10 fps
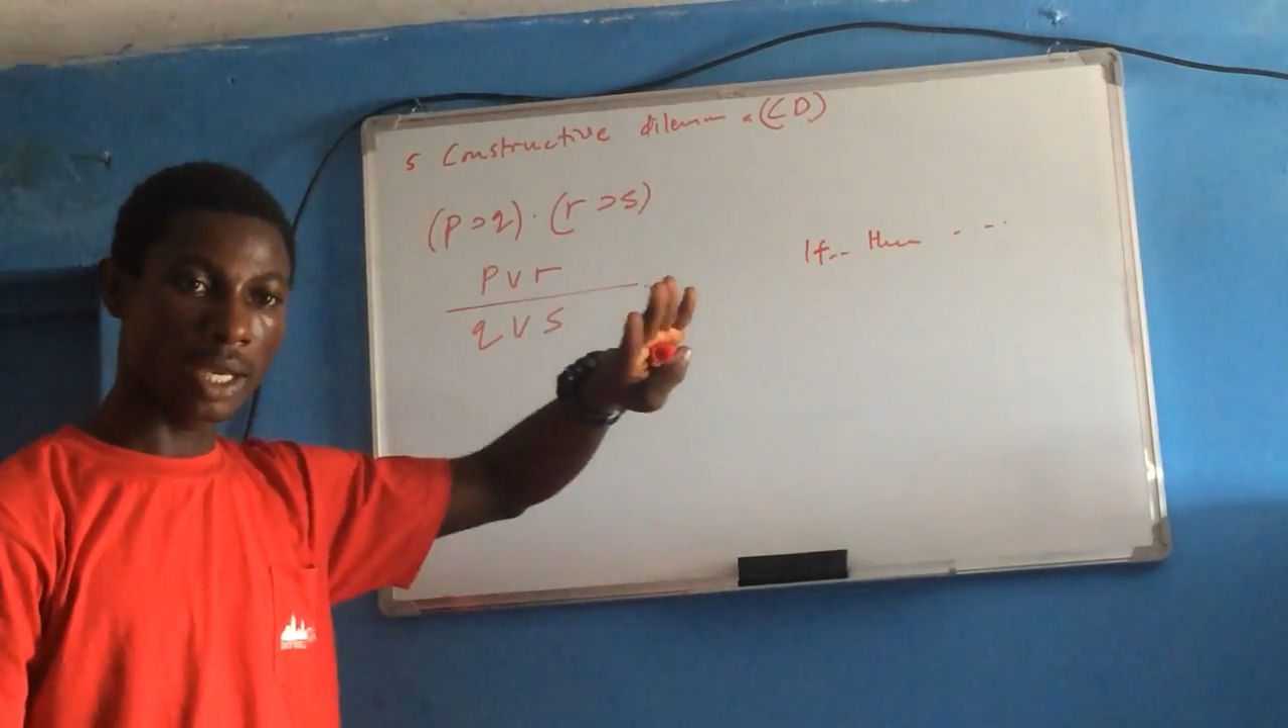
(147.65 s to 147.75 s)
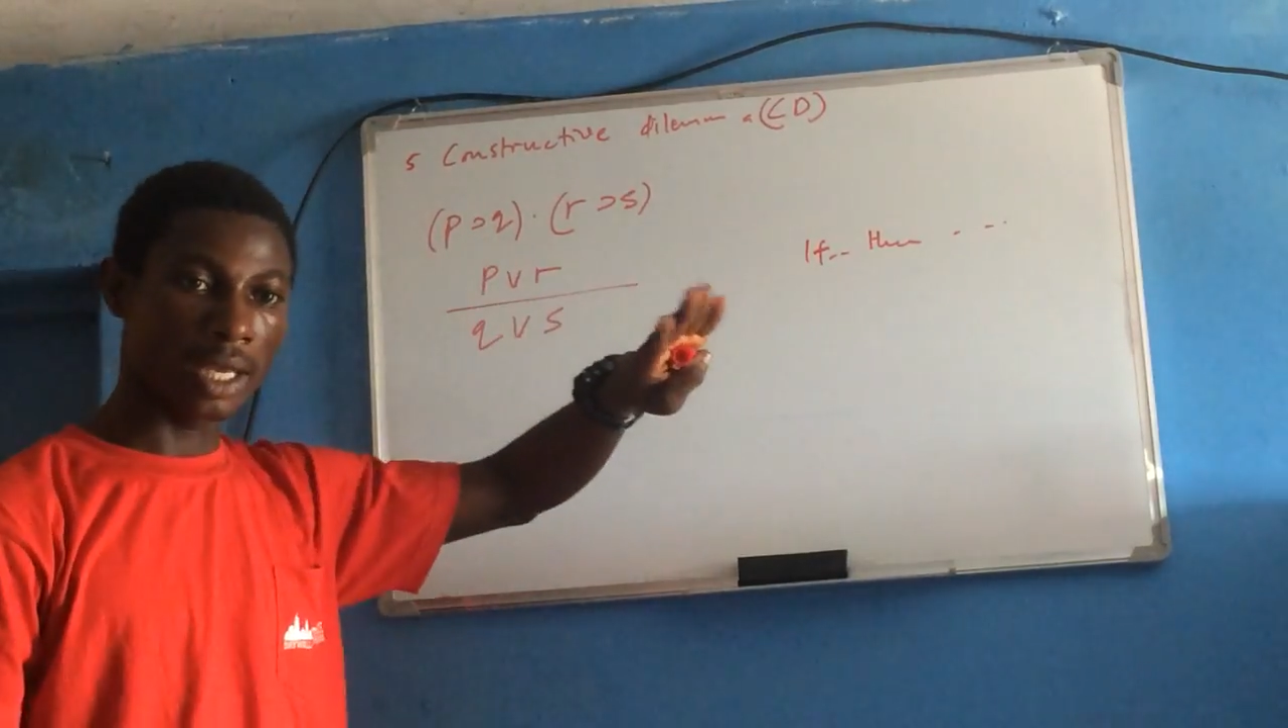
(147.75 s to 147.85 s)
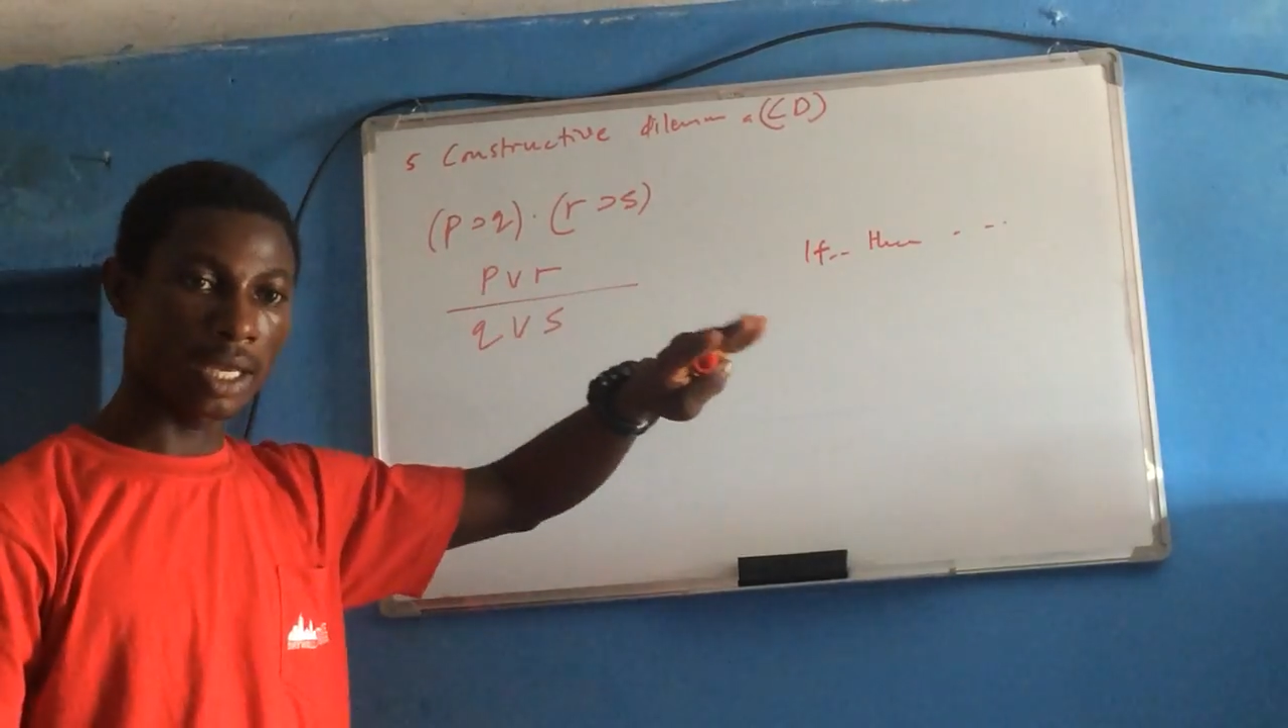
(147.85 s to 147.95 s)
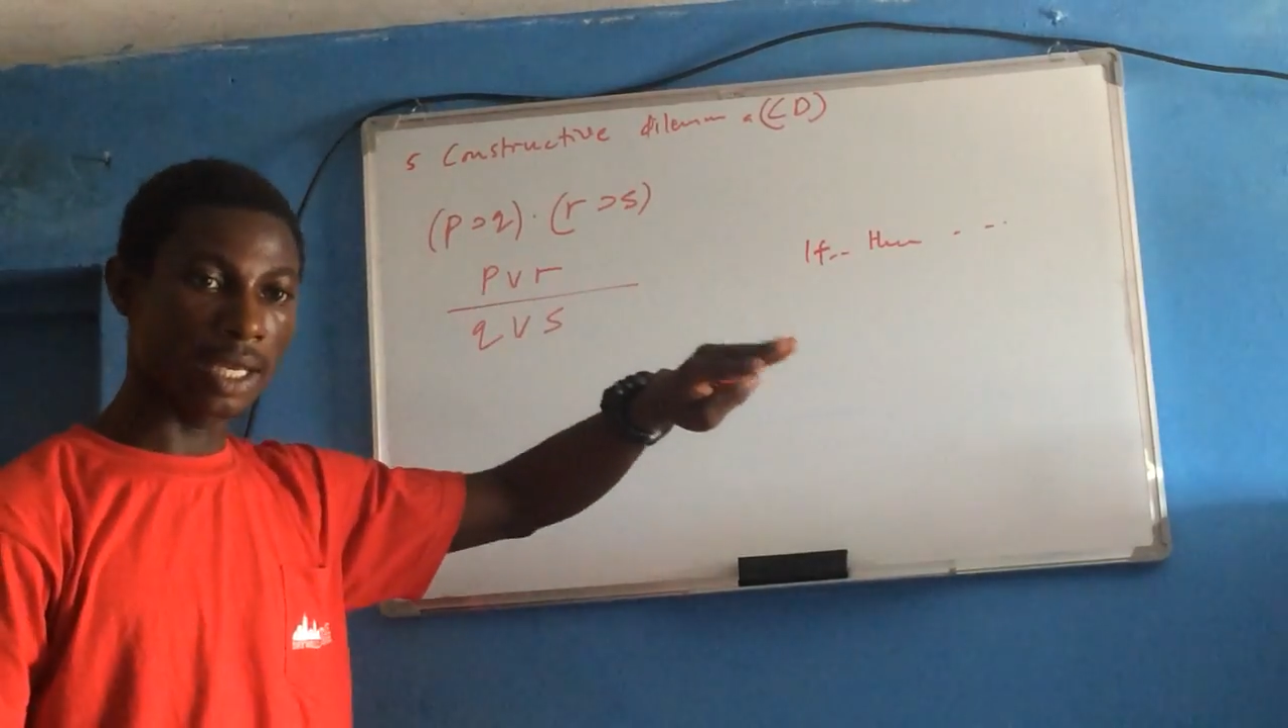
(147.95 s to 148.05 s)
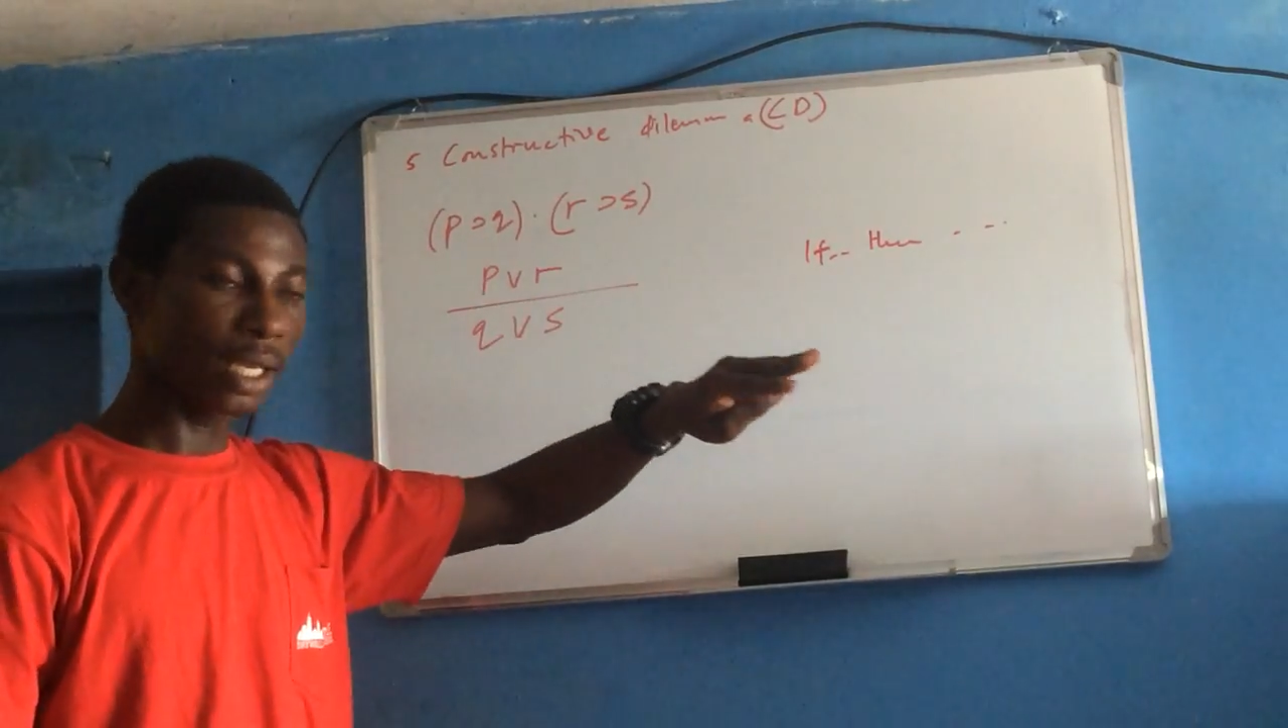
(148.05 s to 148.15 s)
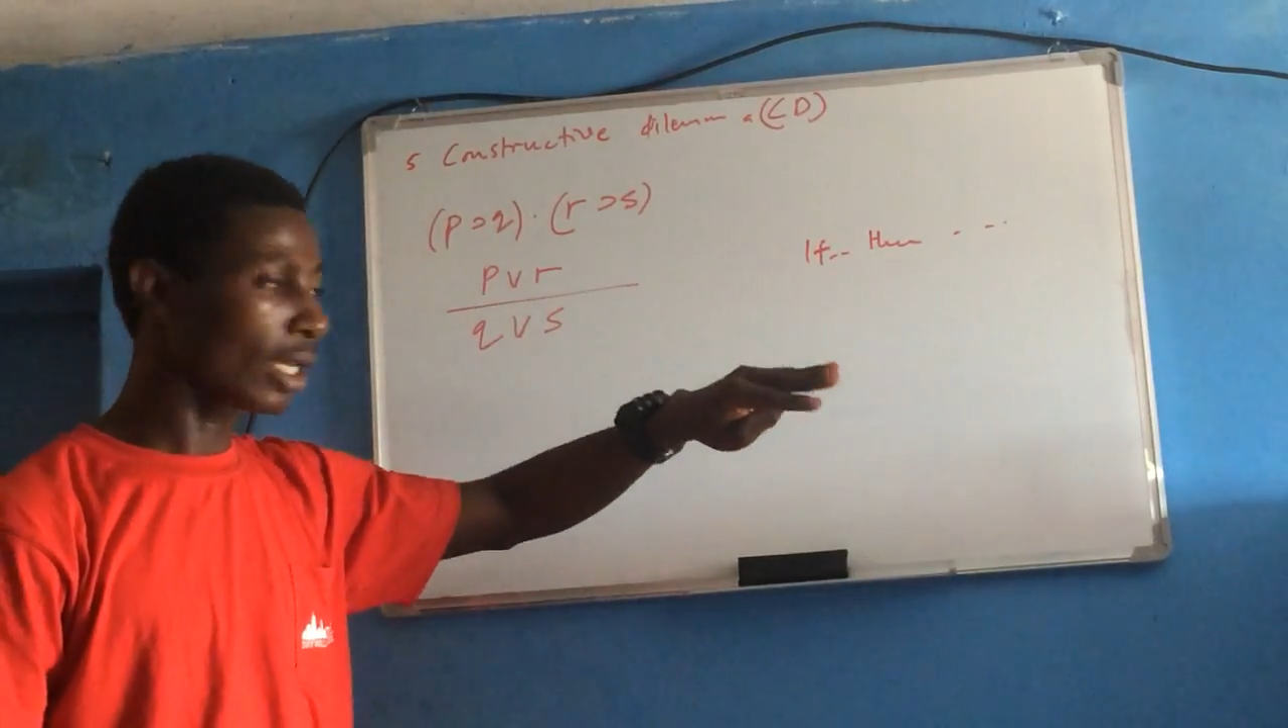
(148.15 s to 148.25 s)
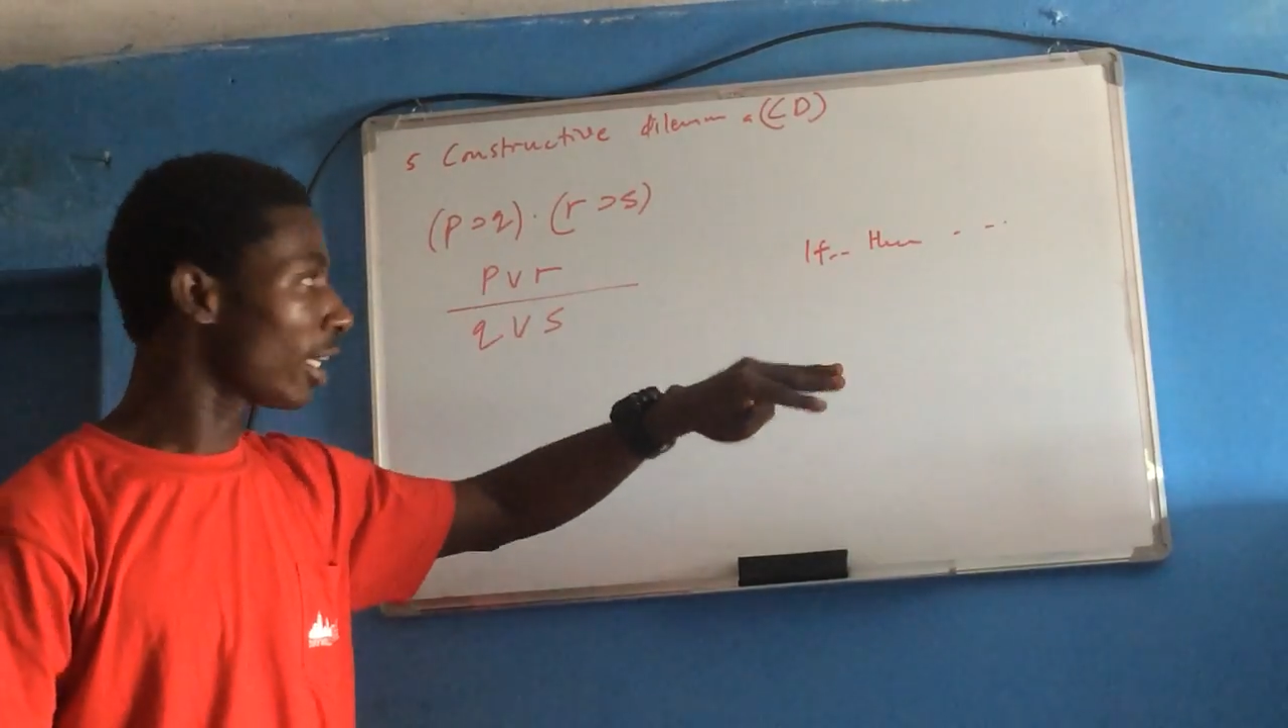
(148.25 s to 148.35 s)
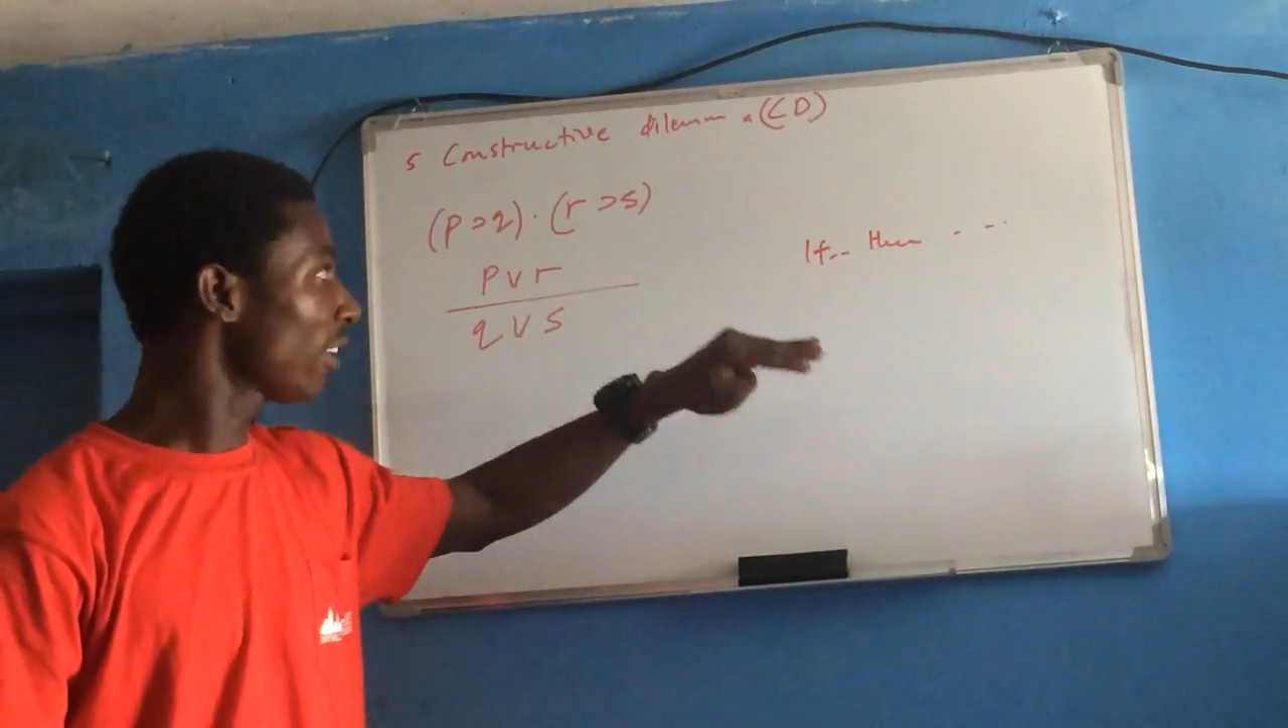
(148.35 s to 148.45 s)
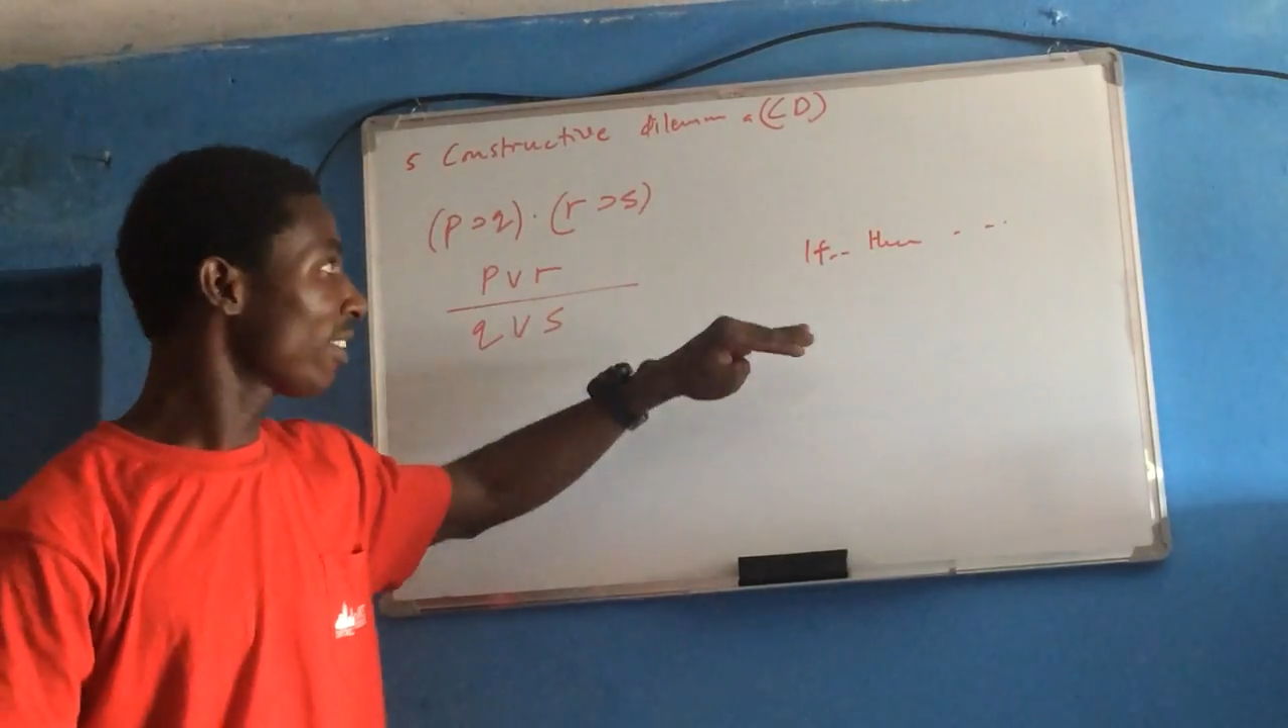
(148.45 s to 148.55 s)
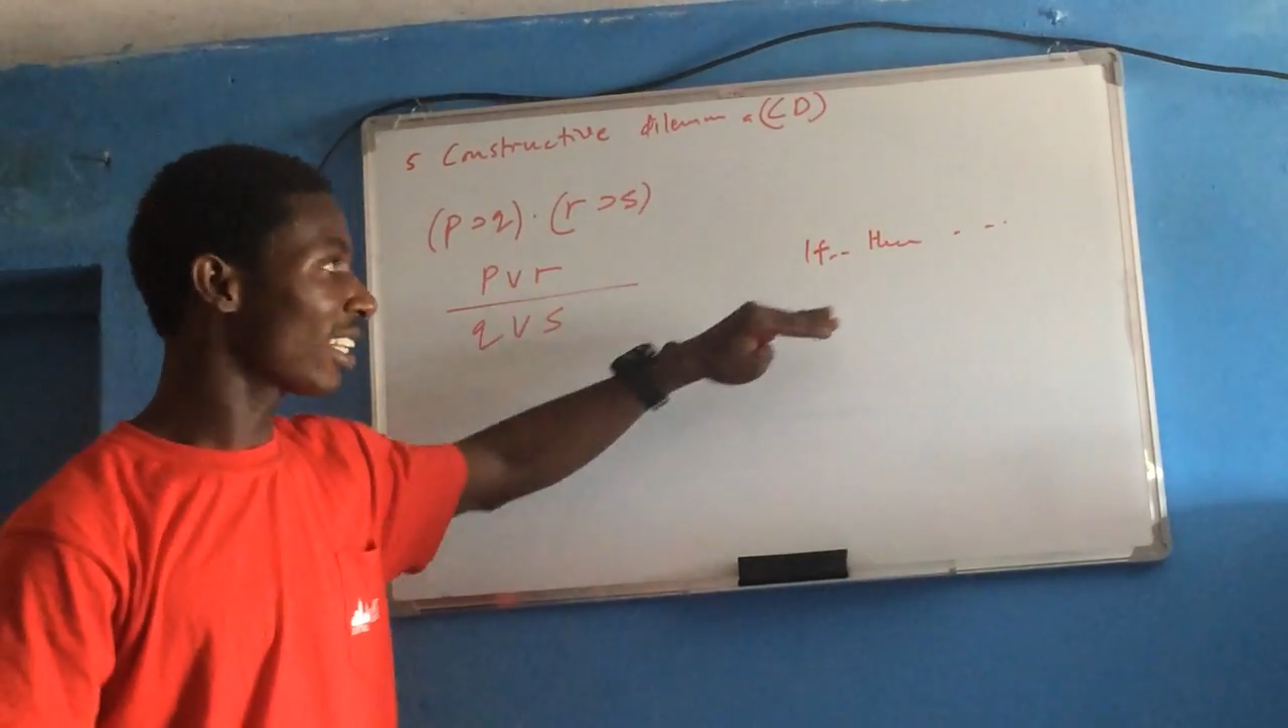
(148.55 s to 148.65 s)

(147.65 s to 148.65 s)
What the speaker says: if